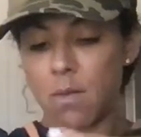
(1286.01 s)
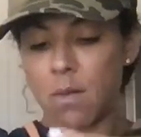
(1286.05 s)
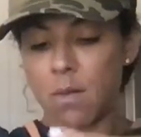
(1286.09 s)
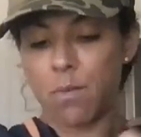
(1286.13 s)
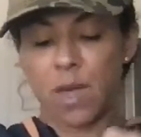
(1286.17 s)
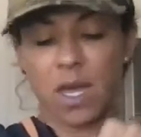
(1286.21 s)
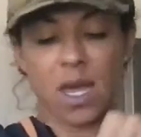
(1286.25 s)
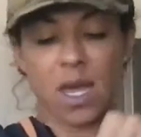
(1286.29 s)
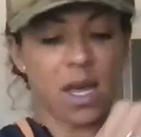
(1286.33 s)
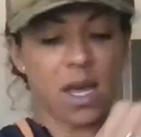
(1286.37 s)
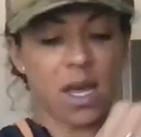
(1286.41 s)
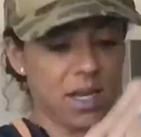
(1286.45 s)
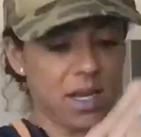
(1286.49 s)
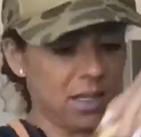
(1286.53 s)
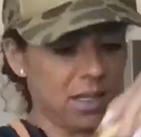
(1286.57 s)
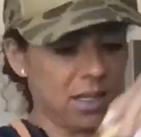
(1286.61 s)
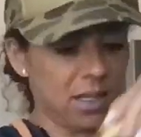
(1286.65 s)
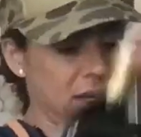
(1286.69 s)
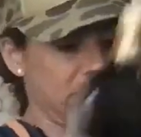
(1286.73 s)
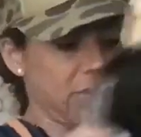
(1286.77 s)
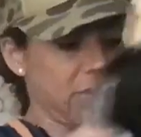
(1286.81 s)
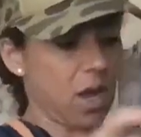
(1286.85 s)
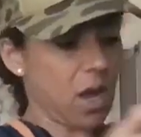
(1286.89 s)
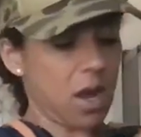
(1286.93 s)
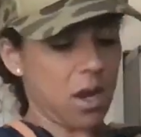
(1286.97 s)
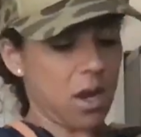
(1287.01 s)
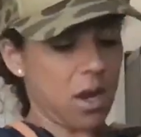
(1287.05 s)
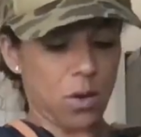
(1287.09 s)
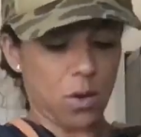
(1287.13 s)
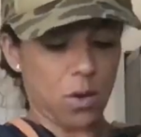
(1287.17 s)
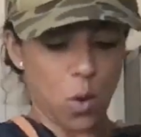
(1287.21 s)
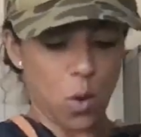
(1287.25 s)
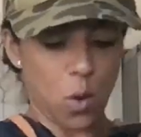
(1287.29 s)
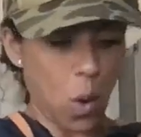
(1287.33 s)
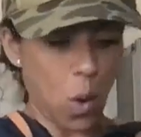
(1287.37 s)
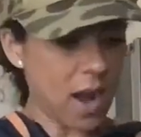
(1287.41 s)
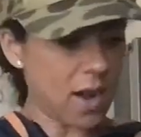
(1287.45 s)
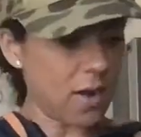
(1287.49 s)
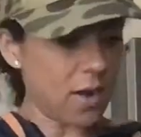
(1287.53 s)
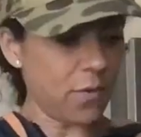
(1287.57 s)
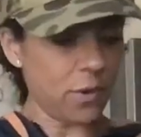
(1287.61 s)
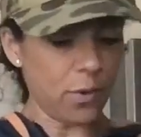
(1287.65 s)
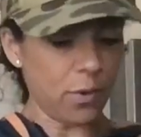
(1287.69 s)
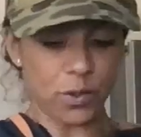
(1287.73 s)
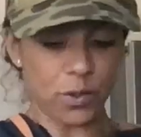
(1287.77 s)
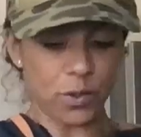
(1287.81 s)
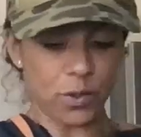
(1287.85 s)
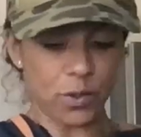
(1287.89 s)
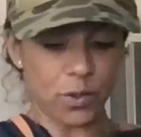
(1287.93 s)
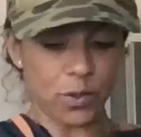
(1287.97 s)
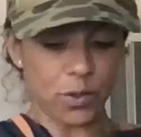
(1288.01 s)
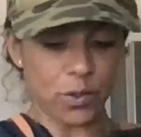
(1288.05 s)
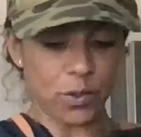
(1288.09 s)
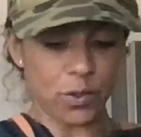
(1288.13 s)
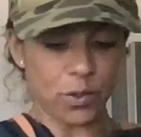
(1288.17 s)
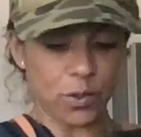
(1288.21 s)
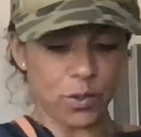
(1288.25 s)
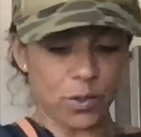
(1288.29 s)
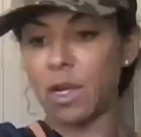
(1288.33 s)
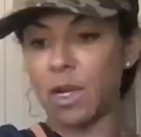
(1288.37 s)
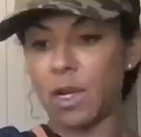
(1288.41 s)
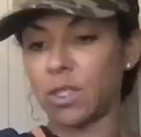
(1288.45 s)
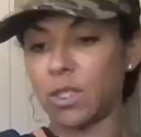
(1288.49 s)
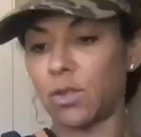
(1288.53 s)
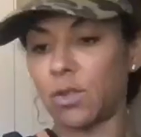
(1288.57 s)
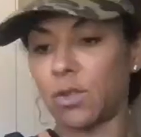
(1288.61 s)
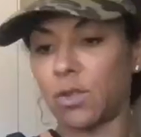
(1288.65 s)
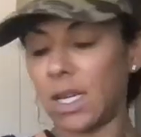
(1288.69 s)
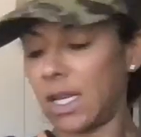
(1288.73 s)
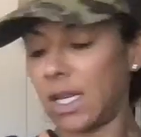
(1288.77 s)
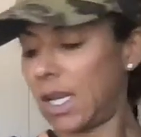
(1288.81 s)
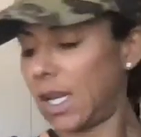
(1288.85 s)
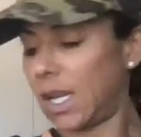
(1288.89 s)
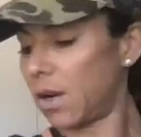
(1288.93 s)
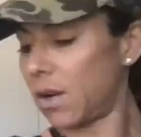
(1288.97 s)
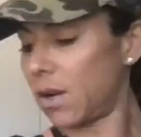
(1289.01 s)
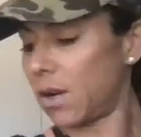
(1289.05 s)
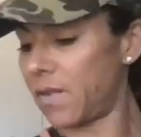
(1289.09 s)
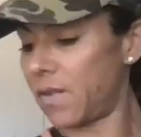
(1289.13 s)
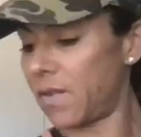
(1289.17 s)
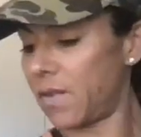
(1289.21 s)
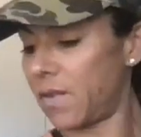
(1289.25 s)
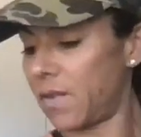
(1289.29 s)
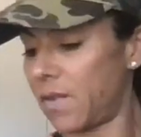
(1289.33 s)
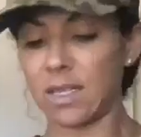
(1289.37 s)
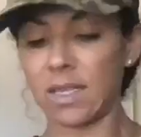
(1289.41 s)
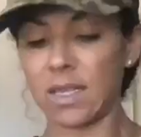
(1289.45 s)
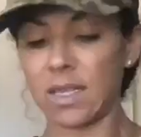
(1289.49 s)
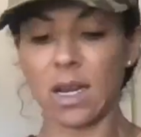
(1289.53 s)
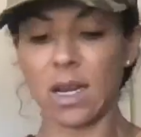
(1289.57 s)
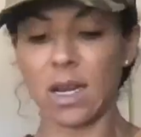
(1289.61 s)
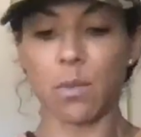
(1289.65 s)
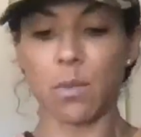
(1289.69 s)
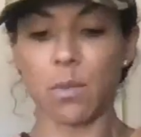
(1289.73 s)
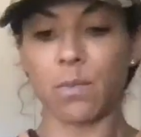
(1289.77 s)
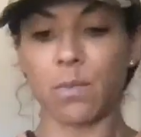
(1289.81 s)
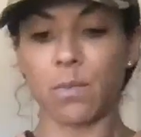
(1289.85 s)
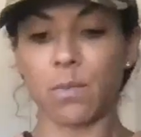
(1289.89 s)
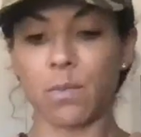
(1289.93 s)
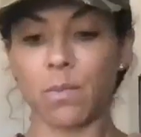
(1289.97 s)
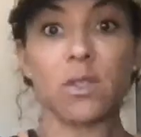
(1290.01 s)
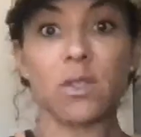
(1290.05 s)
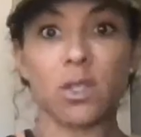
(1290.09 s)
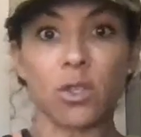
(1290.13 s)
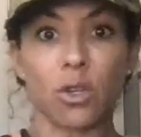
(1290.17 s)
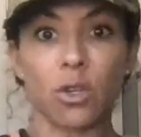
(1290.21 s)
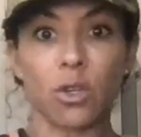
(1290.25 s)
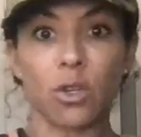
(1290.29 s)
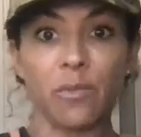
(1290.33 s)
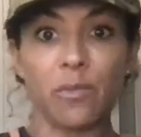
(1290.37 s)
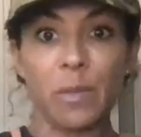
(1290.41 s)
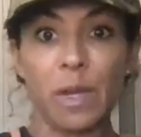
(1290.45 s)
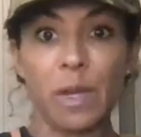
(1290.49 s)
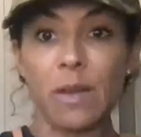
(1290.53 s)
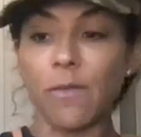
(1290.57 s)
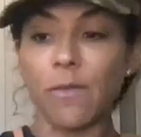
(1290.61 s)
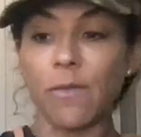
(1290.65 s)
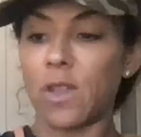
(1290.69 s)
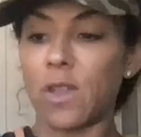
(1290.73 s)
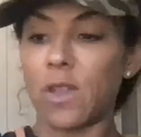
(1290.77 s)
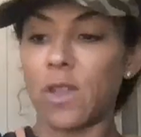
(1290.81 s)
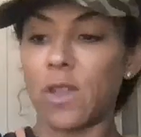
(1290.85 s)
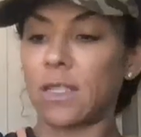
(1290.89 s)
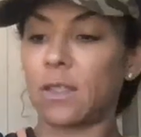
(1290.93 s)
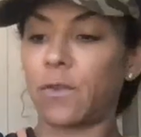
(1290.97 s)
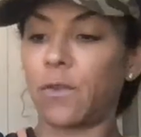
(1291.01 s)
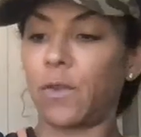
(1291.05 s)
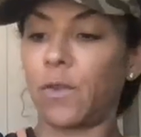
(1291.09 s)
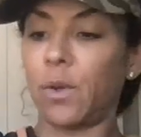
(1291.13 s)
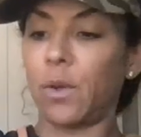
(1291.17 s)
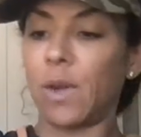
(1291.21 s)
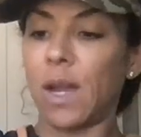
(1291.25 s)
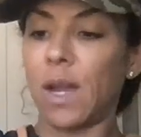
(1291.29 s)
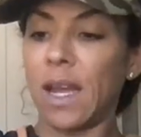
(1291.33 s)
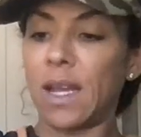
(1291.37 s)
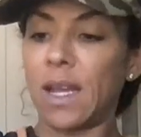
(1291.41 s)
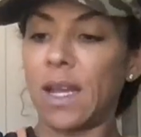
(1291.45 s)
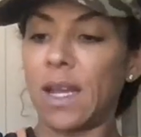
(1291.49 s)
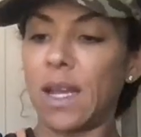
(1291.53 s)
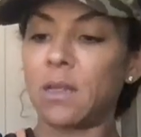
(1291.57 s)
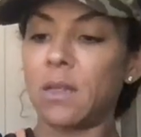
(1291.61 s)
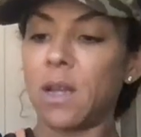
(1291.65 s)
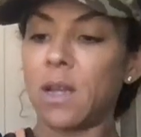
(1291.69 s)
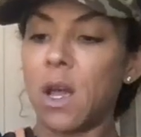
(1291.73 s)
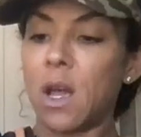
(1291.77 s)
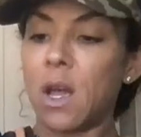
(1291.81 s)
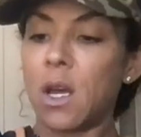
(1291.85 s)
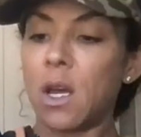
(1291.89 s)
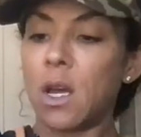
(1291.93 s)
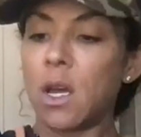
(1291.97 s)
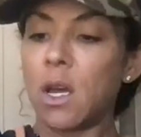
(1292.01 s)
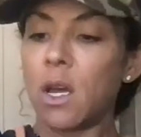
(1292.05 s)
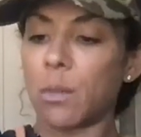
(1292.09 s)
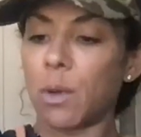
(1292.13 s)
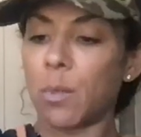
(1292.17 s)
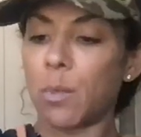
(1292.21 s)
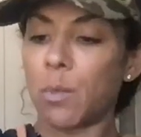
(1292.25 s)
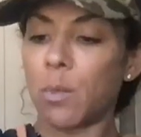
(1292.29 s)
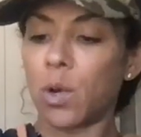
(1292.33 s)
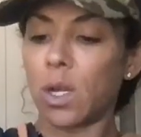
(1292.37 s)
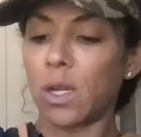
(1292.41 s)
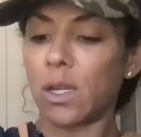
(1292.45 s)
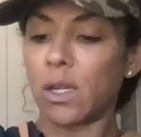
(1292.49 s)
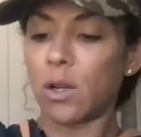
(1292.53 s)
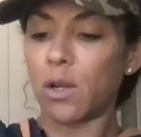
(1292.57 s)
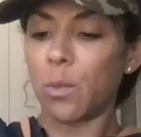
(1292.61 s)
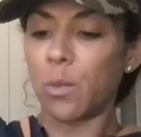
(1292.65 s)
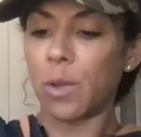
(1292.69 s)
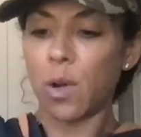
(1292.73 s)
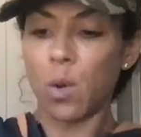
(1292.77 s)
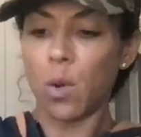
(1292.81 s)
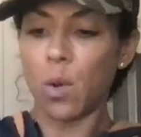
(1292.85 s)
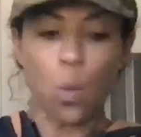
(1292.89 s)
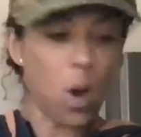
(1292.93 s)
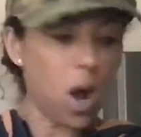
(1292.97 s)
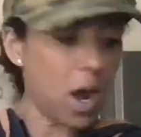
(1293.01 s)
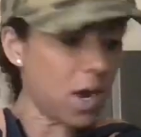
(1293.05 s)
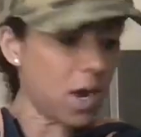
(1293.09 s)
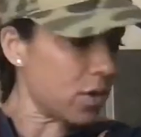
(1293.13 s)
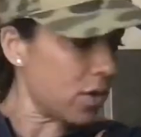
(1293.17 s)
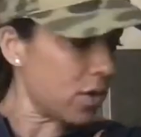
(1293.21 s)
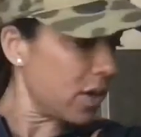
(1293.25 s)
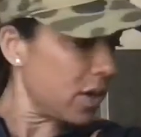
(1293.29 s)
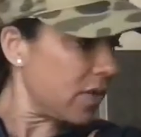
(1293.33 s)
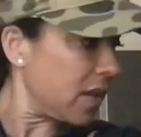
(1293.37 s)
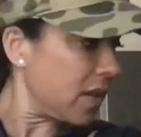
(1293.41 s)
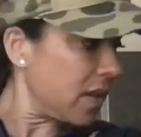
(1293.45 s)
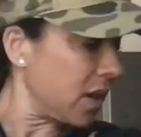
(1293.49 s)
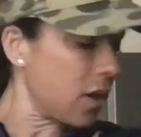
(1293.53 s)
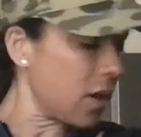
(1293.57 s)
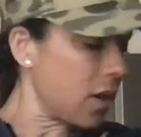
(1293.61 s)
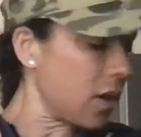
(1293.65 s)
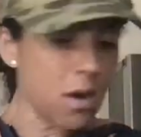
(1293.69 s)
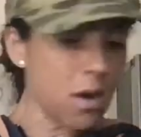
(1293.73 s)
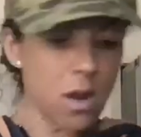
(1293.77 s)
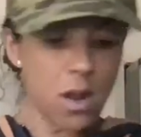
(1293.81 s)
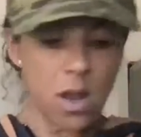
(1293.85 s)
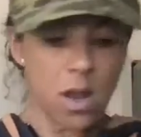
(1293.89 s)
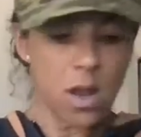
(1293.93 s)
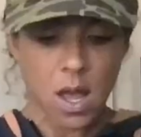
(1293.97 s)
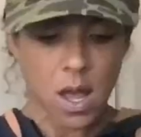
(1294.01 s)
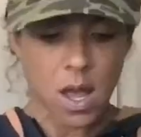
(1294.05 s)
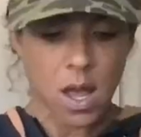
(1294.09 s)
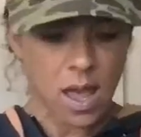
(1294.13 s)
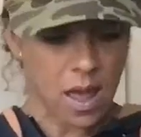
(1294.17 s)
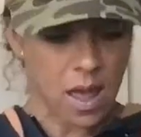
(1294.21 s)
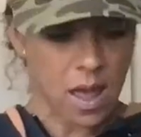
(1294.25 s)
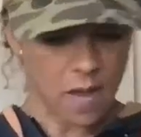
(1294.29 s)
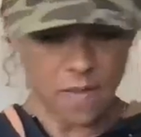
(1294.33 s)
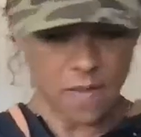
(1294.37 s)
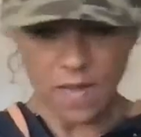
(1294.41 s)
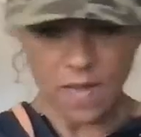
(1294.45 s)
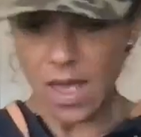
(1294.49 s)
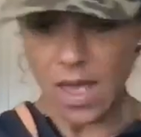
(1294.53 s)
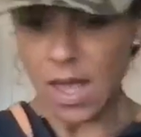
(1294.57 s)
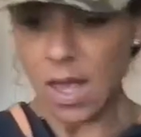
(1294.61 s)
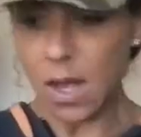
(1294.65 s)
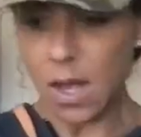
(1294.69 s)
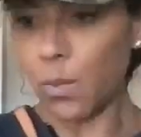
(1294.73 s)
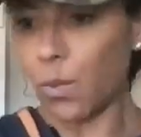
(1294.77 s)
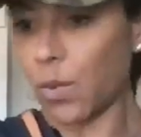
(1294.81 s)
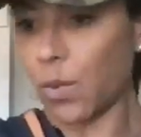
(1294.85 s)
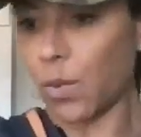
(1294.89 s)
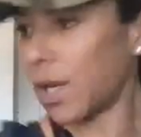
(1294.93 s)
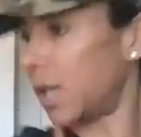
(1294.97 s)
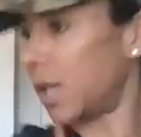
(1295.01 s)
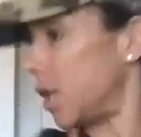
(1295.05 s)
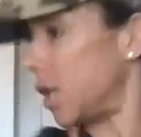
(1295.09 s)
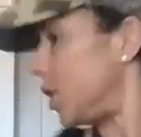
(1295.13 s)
because I've got quite a few servings of the mustard in here, and this is gonna serve me for the next few days. So I'm gonna put a little bit of water in there, and then we're gonna